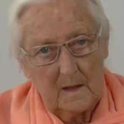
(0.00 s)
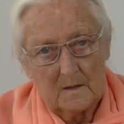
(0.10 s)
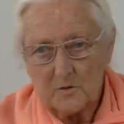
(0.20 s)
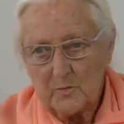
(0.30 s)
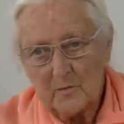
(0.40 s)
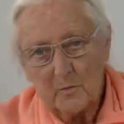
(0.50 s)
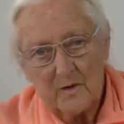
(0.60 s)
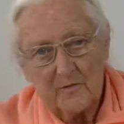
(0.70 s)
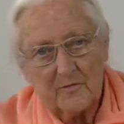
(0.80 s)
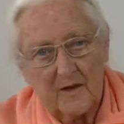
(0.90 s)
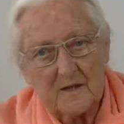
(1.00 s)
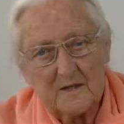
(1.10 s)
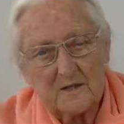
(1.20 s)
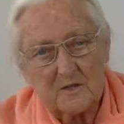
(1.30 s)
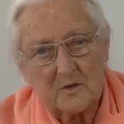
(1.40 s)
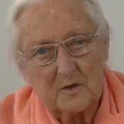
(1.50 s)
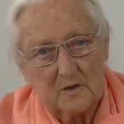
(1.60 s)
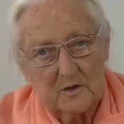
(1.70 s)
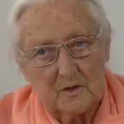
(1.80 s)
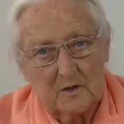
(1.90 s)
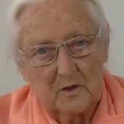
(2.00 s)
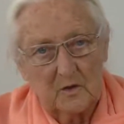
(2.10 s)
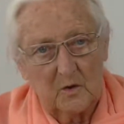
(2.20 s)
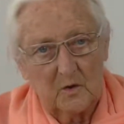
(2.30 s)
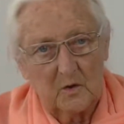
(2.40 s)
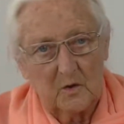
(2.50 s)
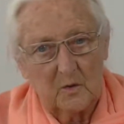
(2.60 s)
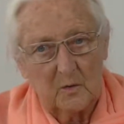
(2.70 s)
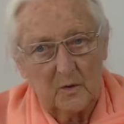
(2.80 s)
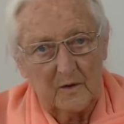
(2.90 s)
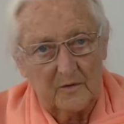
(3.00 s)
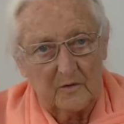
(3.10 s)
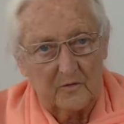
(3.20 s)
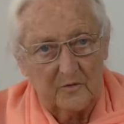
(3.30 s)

That when we're faced with